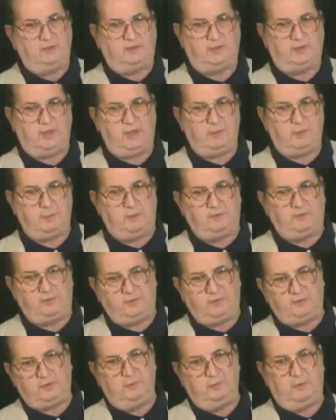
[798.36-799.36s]
I set up a
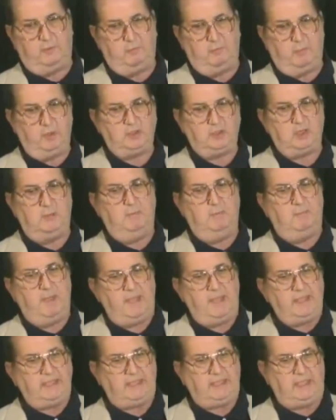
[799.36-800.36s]
system of
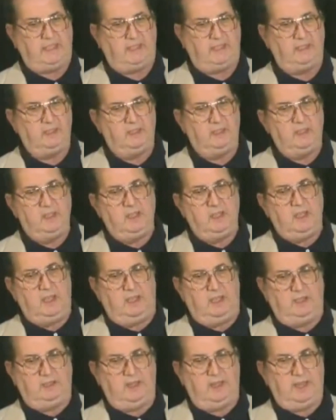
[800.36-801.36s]
merchant banking
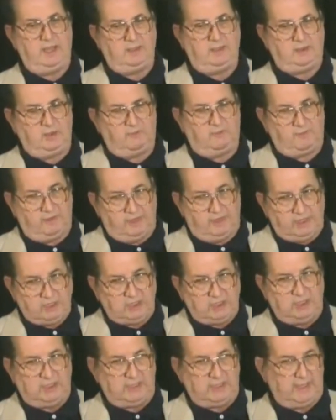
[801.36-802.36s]
and had their
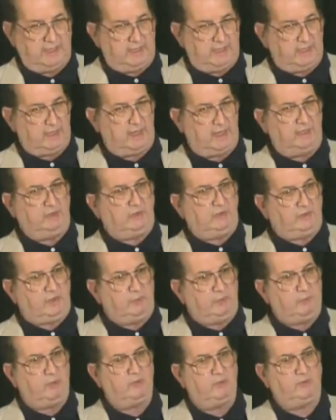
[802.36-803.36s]
Phoenician Canaanite
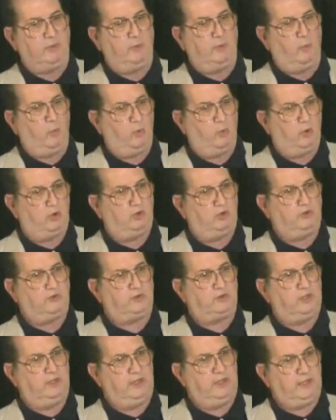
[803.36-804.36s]
symbols and
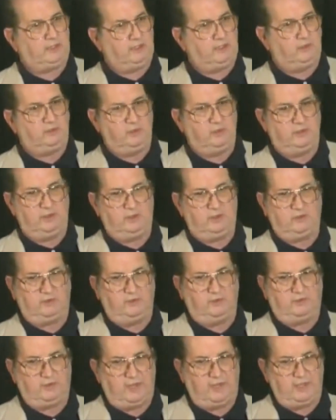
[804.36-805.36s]
words connected to their
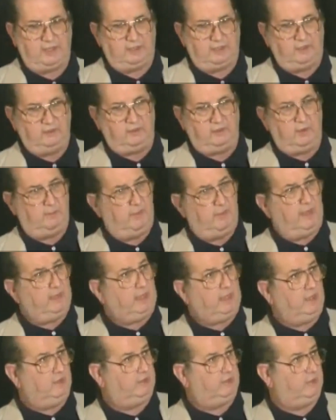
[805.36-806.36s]
societies, their
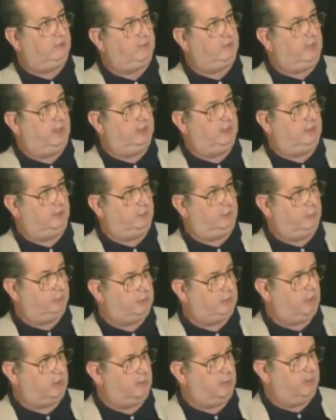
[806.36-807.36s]
banking societies.
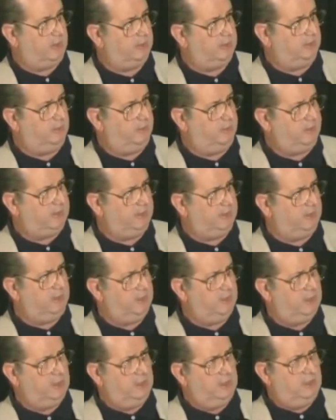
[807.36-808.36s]
We're talking about in the middle,
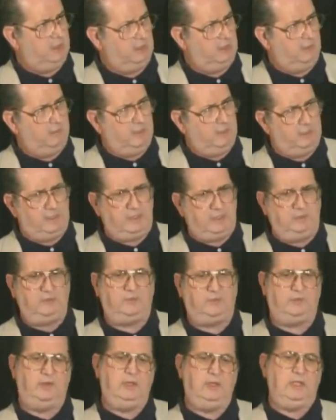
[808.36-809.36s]
in the Middle
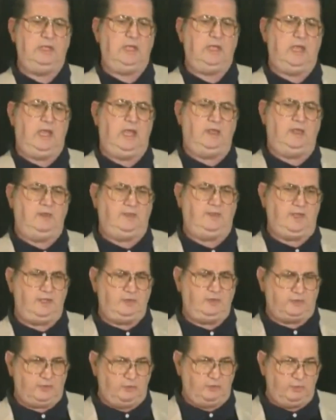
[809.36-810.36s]
East and
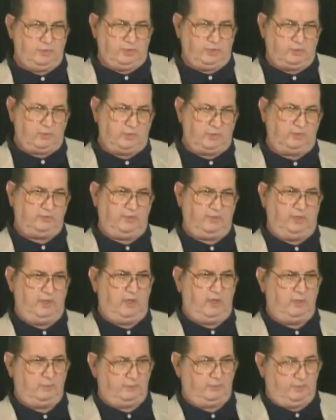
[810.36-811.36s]
then through the Greece
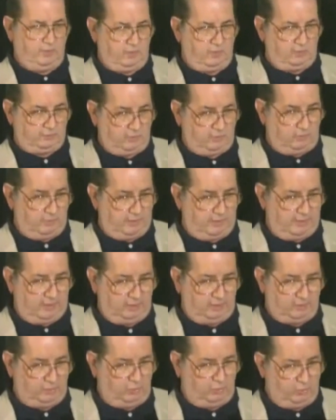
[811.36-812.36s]
and
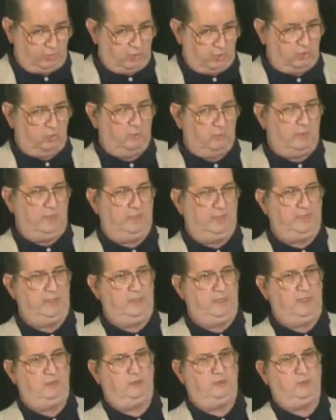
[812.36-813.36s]
ultimately through Rome and
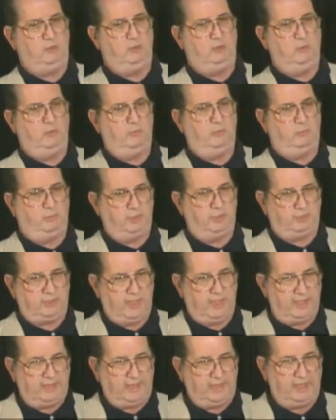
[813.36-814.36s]
then into
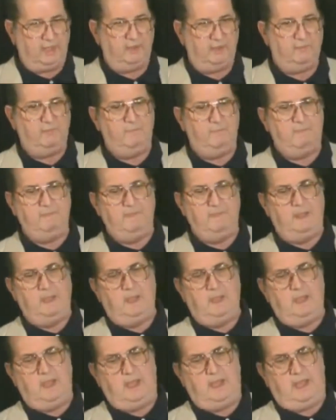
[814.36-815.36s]
Britannia
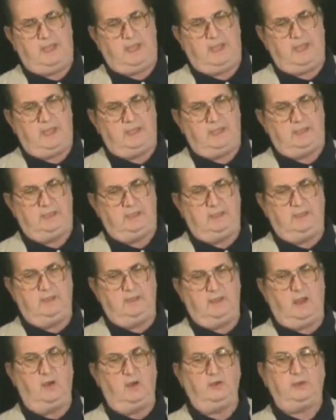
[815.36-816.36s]

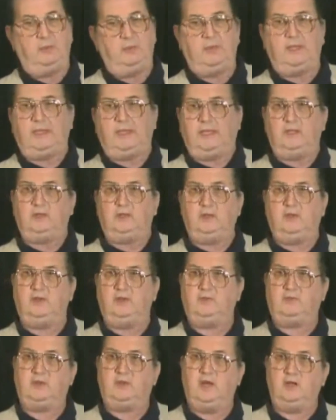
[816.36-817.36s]
and ultimately into
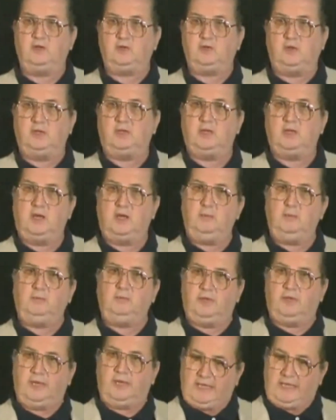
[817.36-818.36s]
this country
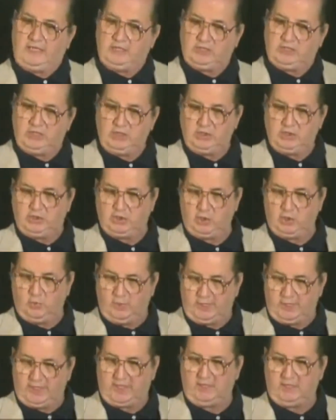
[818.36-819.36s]
comes an ancient
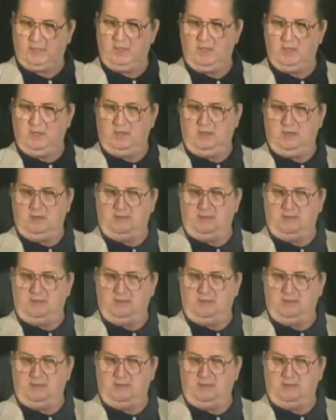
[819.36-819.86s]
Druidic